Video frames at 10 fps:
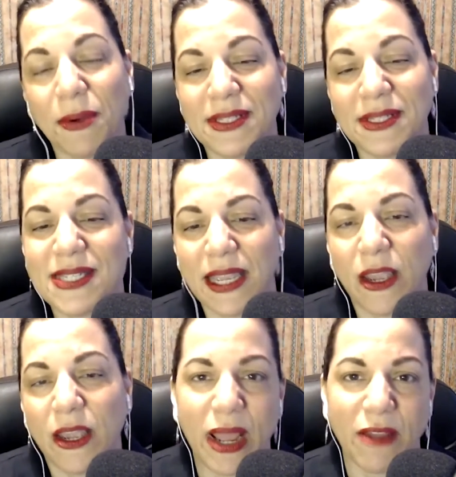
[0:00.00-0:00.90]
it's taking
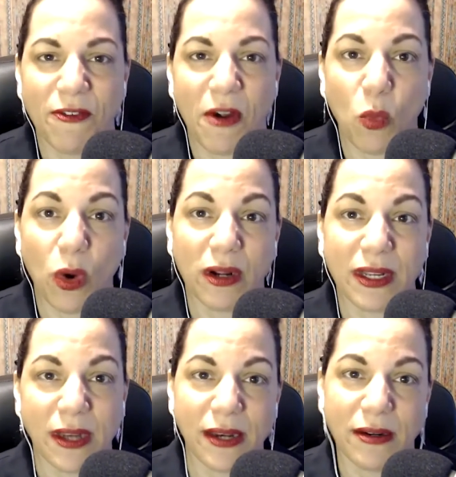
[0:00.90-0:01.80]
away from work
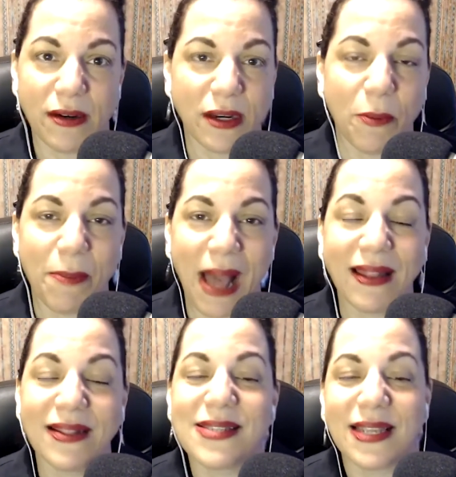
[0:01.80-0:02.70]
and
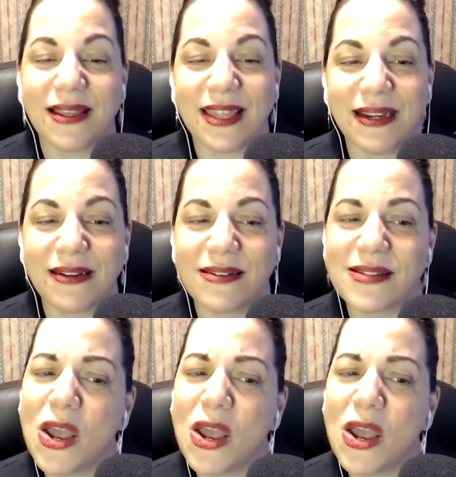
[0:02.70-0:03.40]
balancing things.